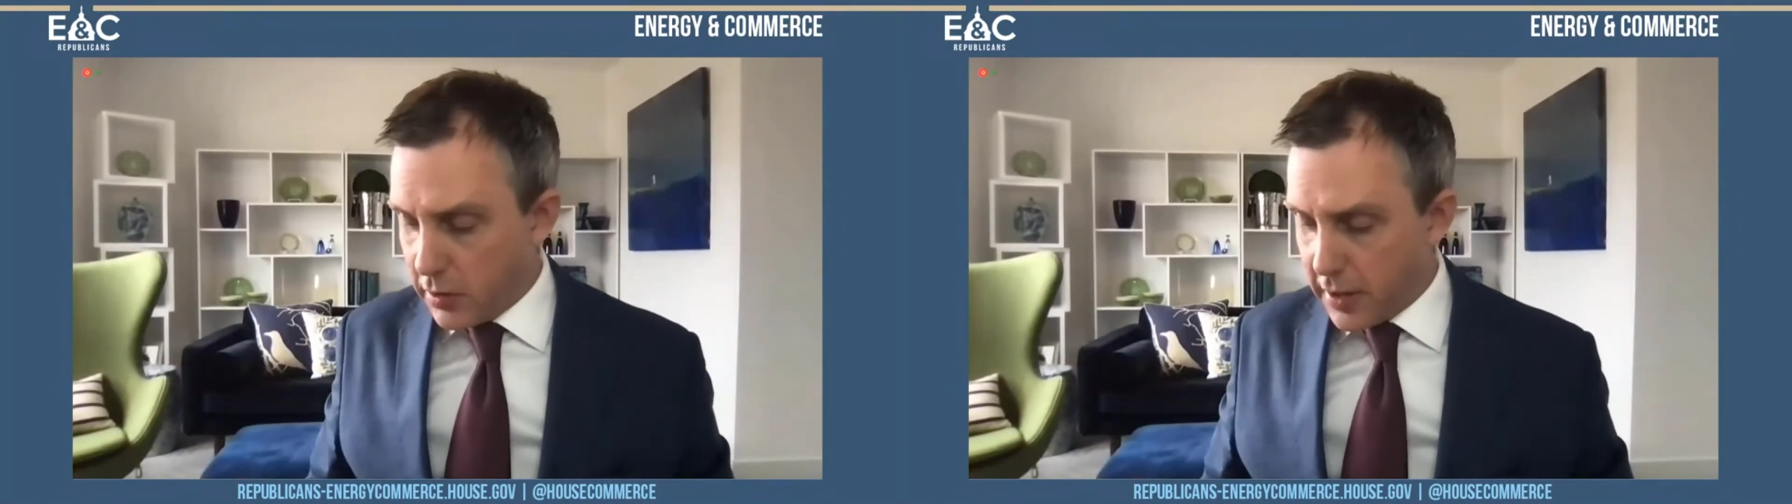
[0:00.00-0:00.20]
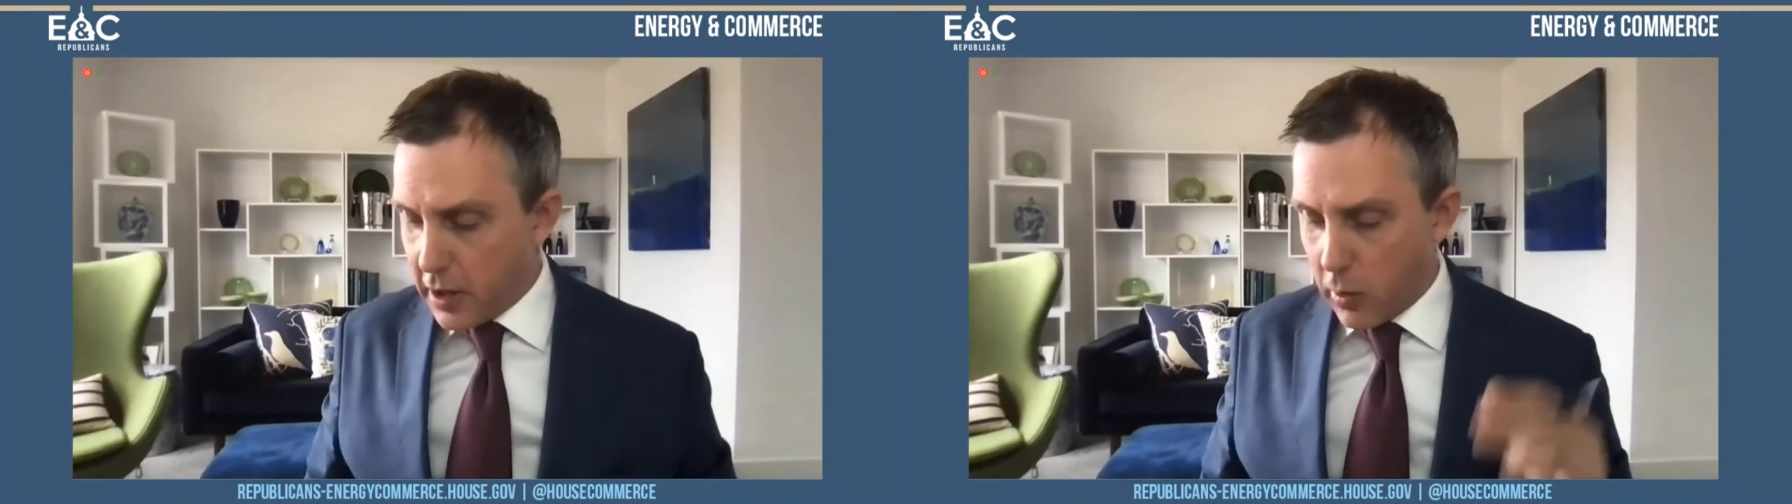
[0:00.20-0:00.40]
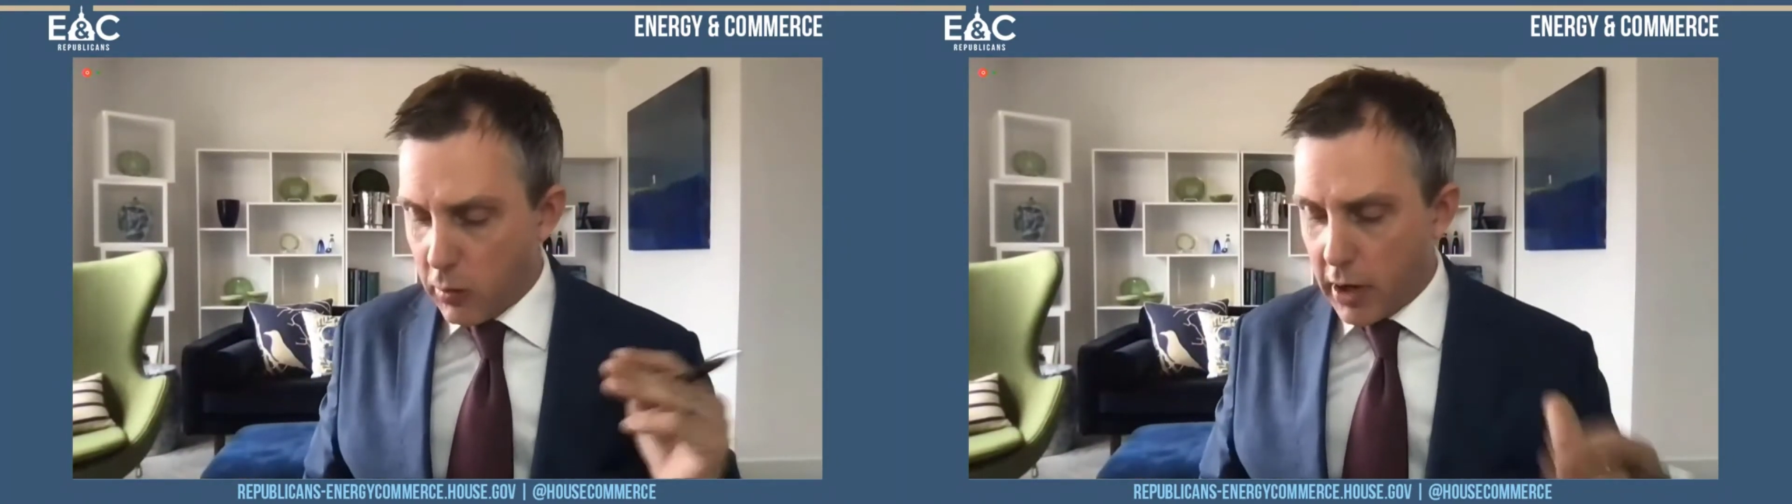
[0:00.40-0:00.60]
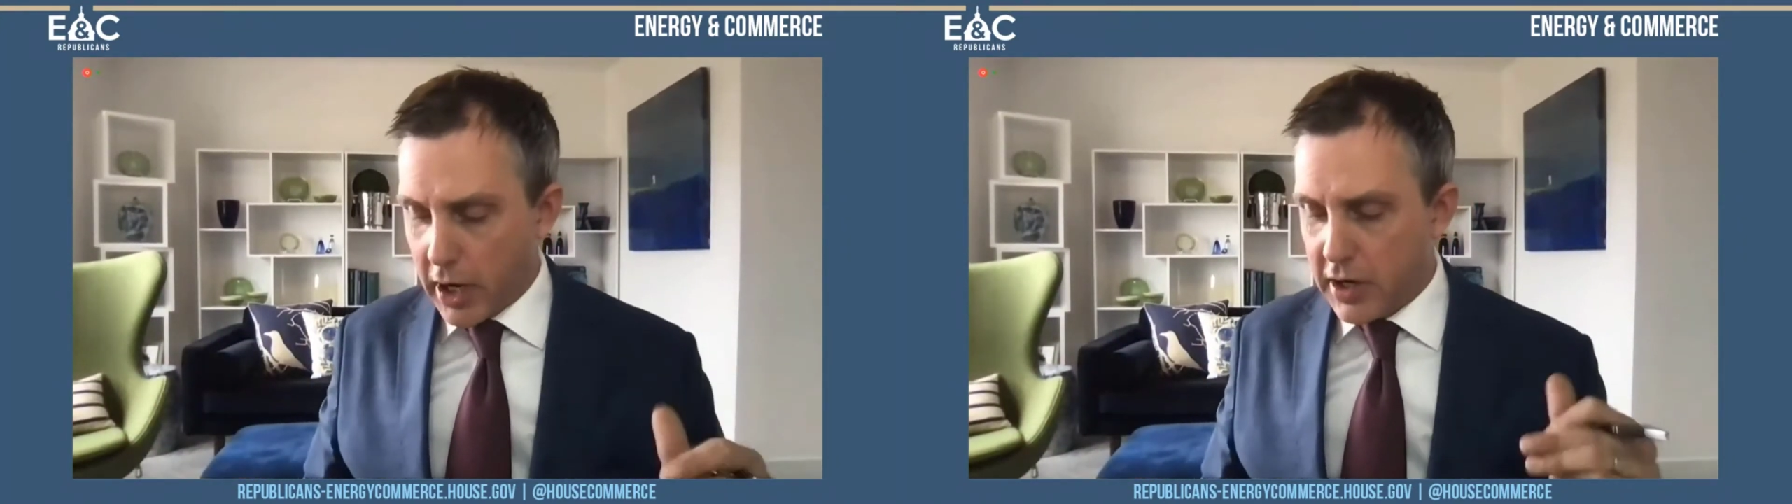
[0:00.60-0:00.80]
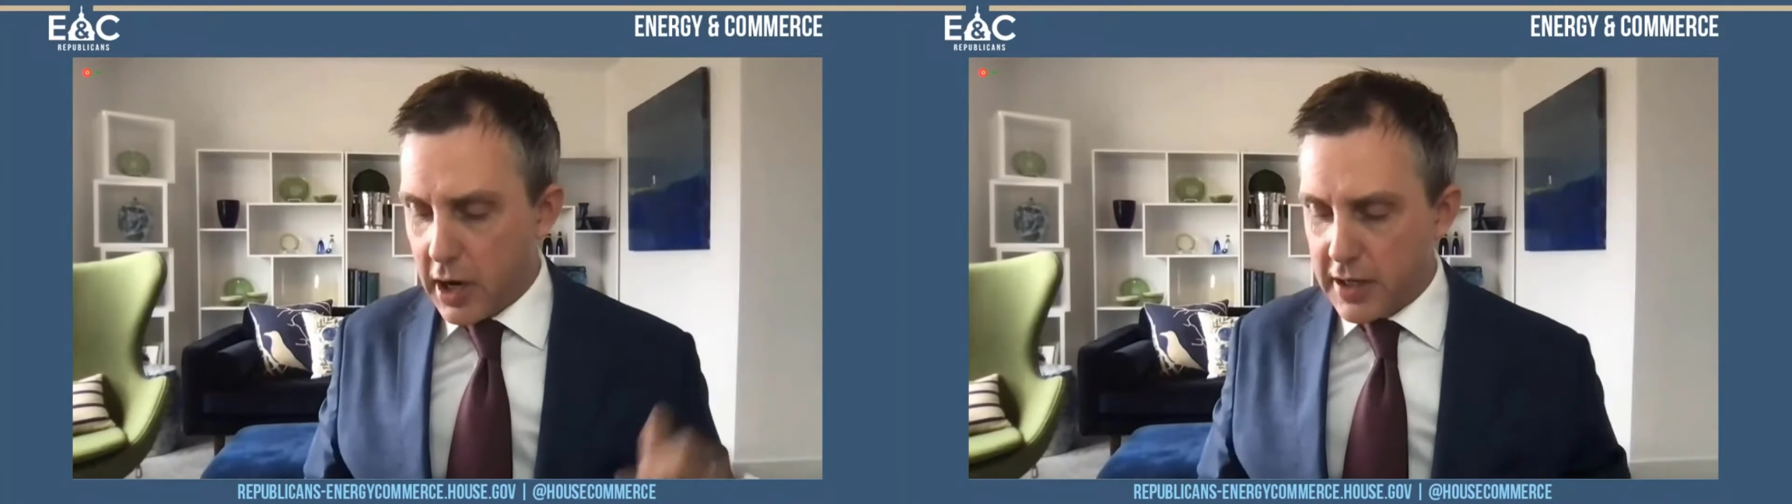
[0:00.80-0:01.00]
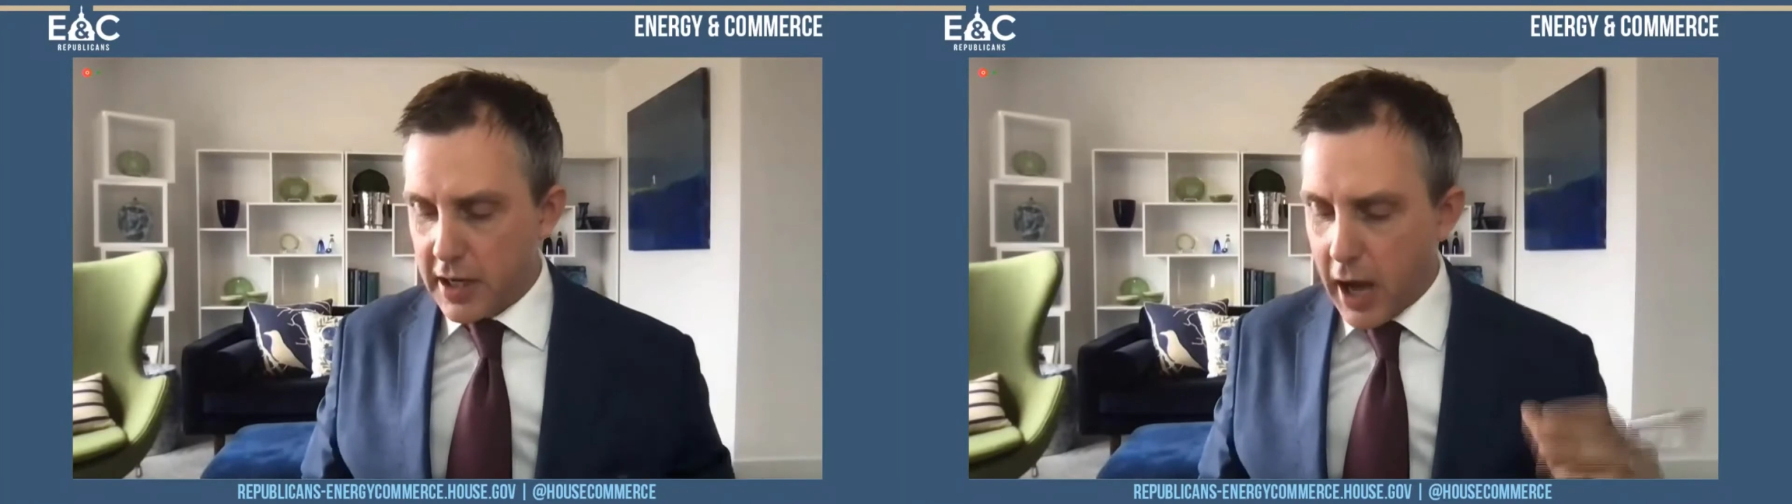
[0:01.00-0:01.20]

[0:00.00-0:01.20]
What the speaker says: think when we're conducting